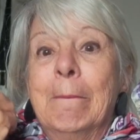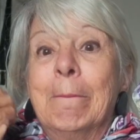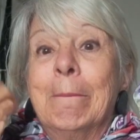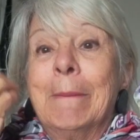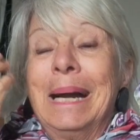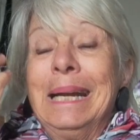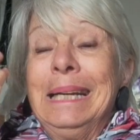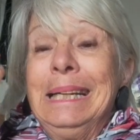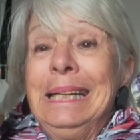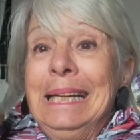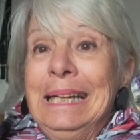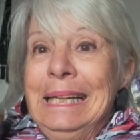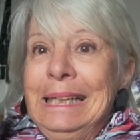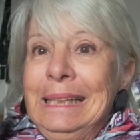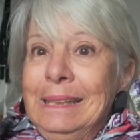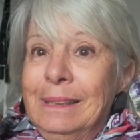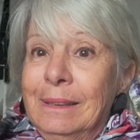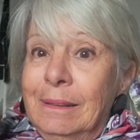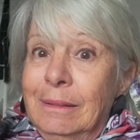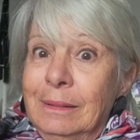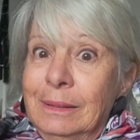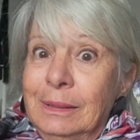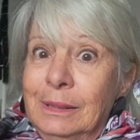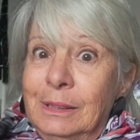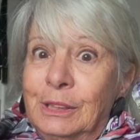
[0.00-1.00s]
My
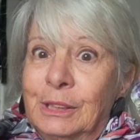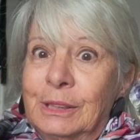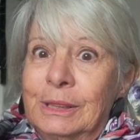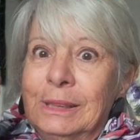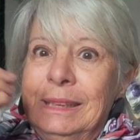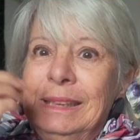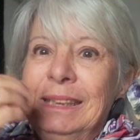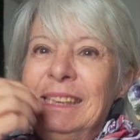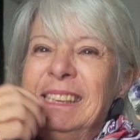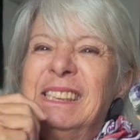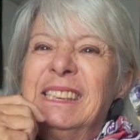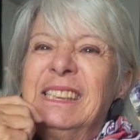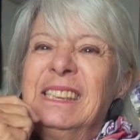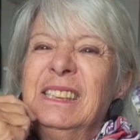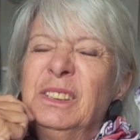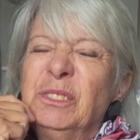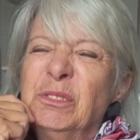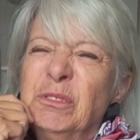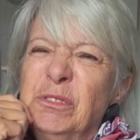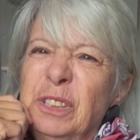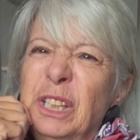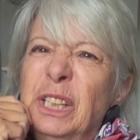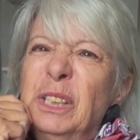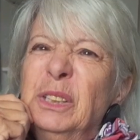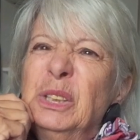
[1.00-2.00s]
English isn't
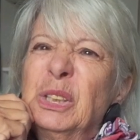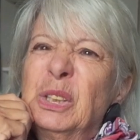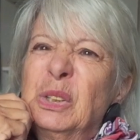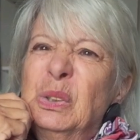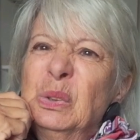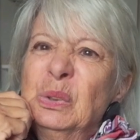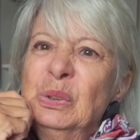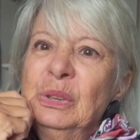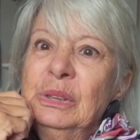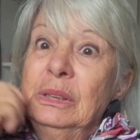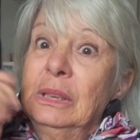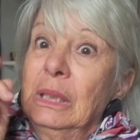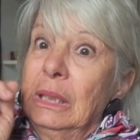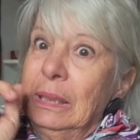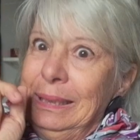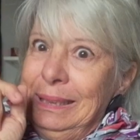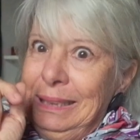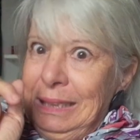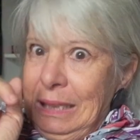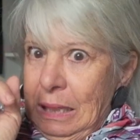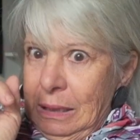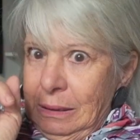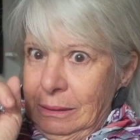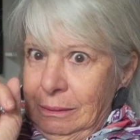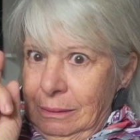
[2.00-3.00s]
very good
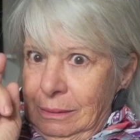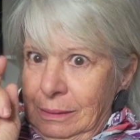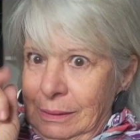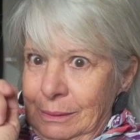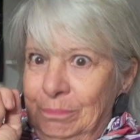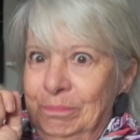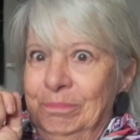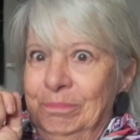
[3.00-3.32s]
yet.